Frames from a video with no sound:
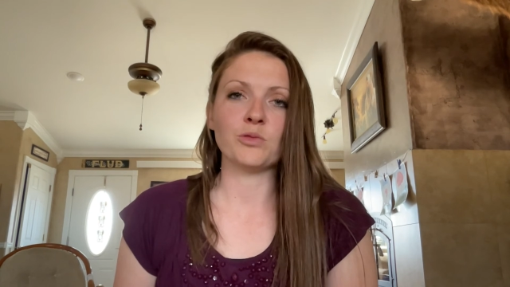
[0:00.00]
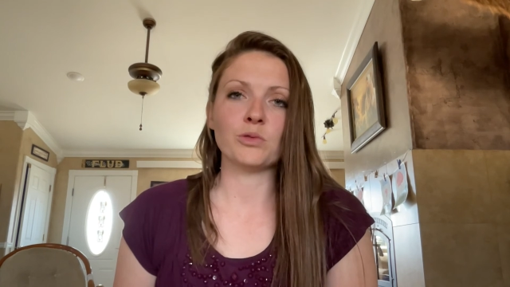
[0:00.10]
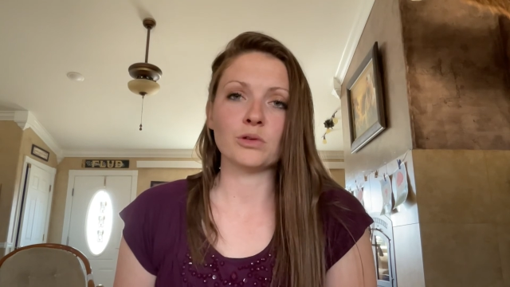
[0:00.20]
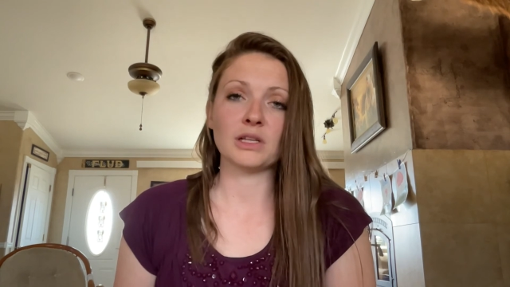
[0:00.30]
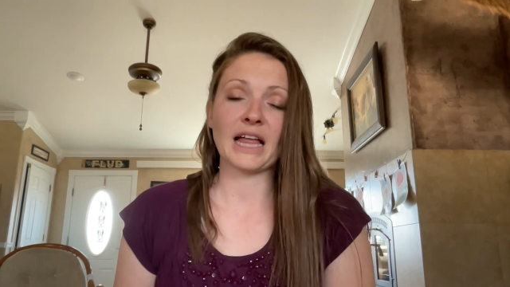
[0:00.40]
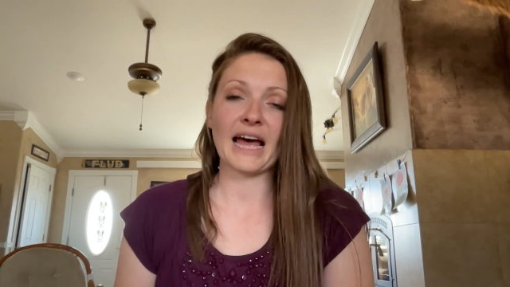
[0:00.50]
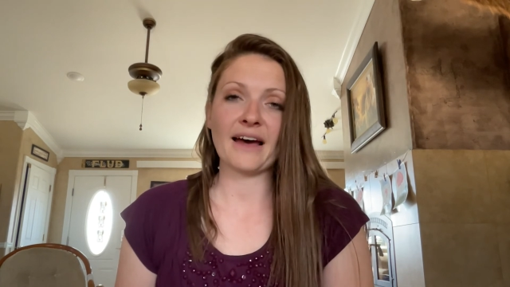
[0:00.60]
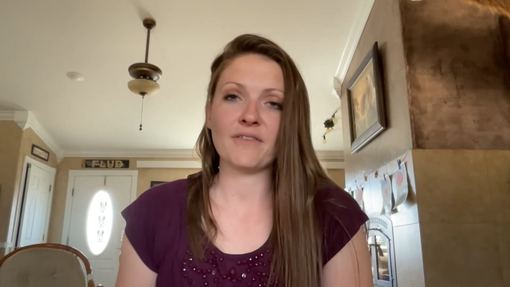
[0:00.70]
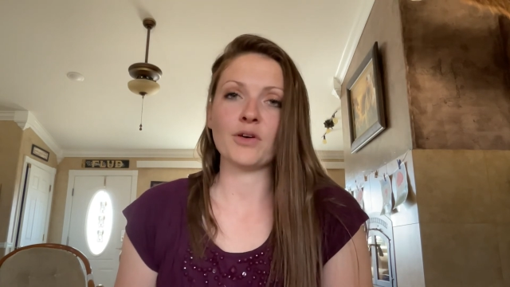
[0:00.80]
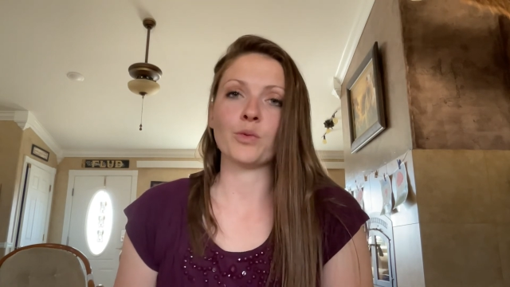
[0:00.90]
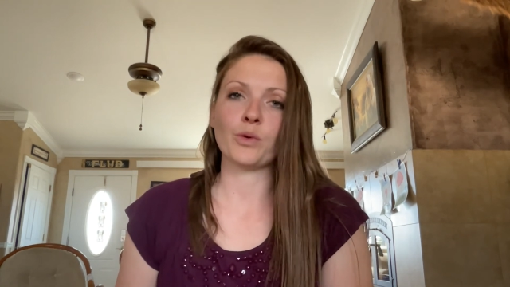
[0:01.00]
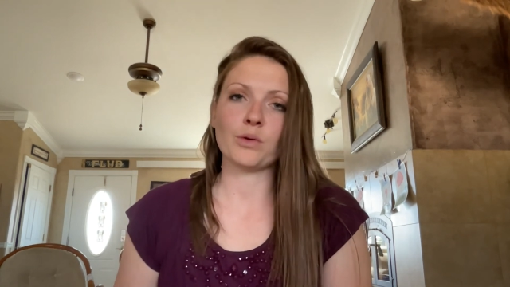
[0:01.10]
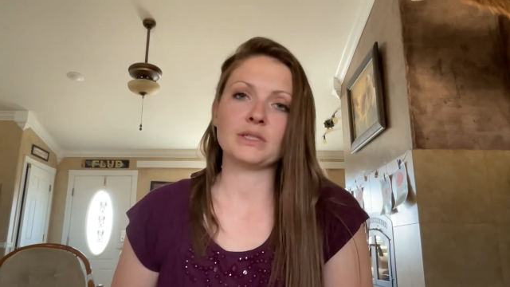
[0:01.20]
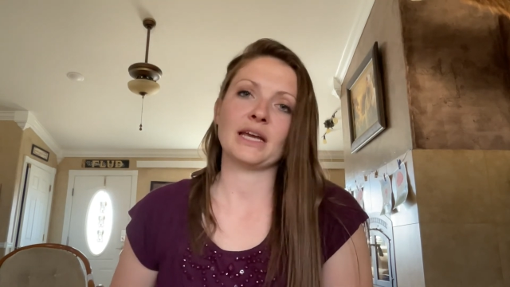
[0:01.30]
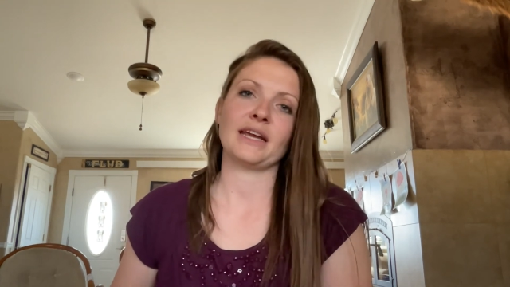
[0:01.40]
will have a
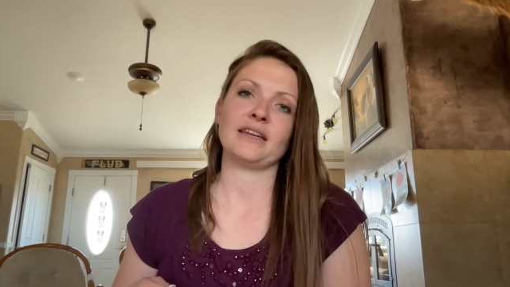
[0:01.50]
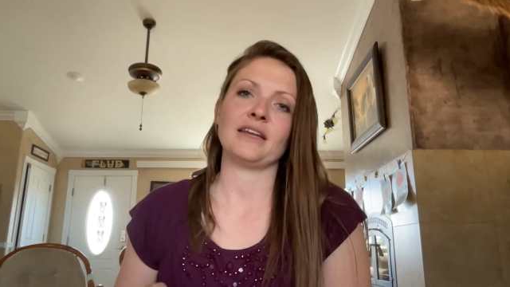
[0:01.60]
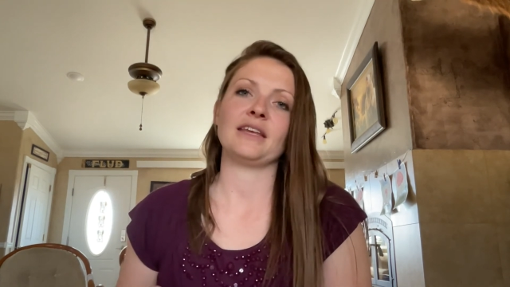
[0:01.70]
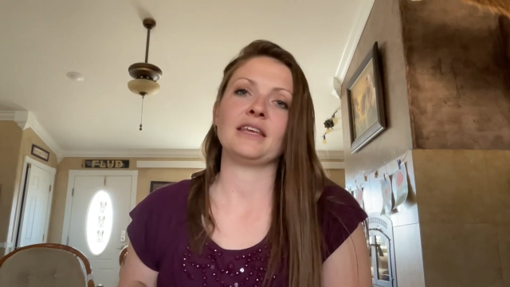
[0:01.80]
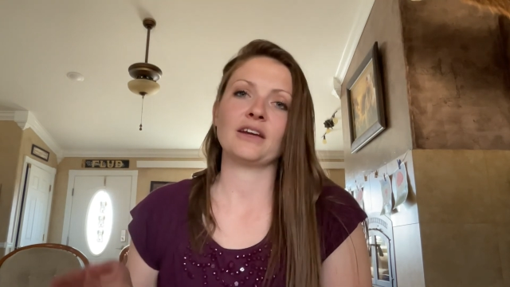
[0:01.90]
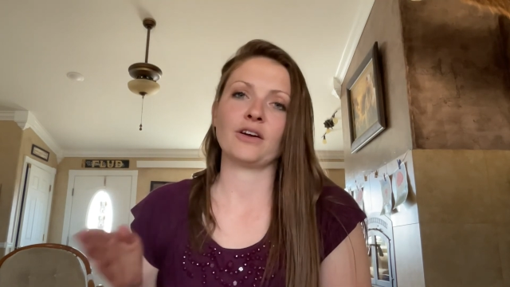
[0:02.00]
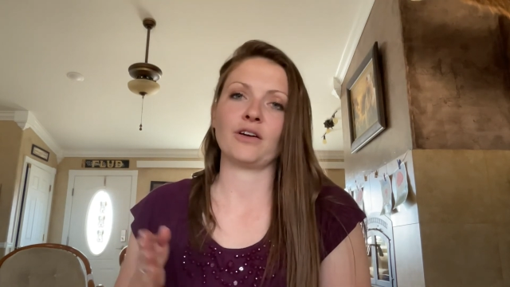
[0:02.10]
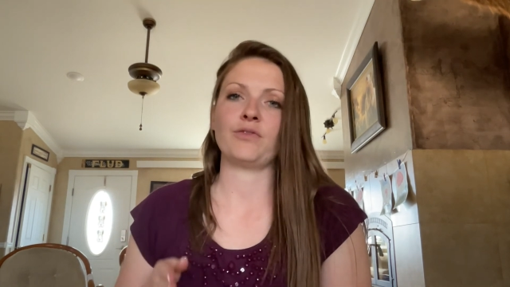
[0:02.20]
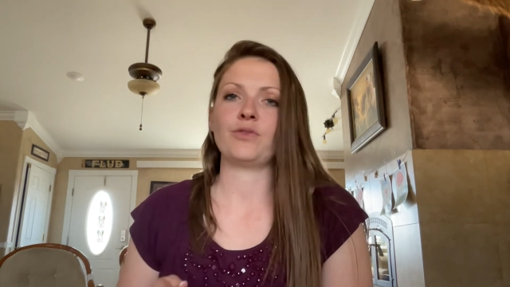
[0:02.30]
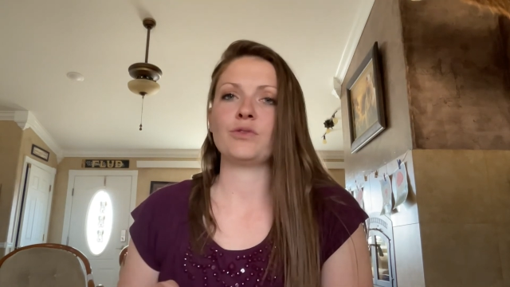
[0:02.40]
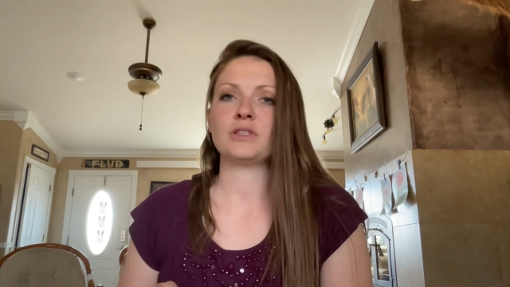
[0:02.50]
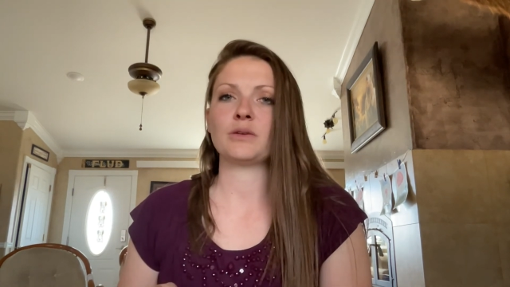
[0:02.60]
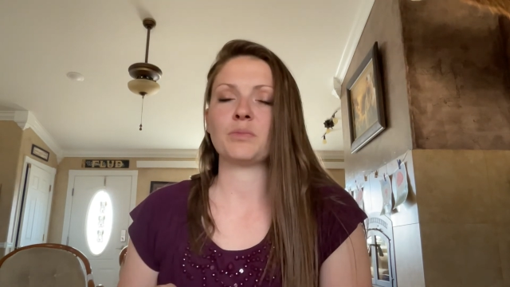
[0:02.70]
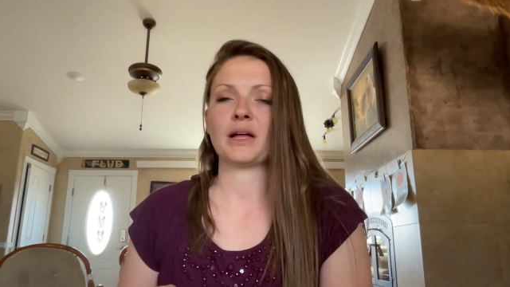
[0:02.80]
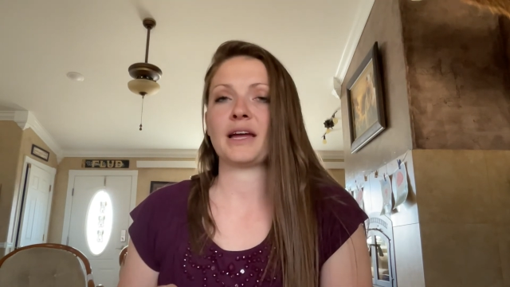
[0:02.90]
rotating year of food
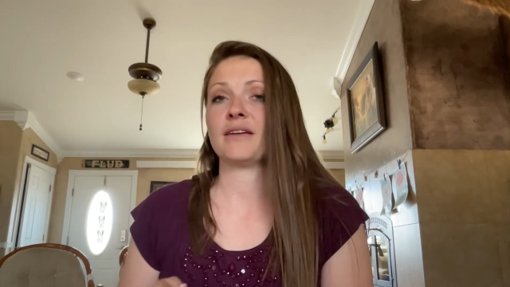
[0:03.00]
supply,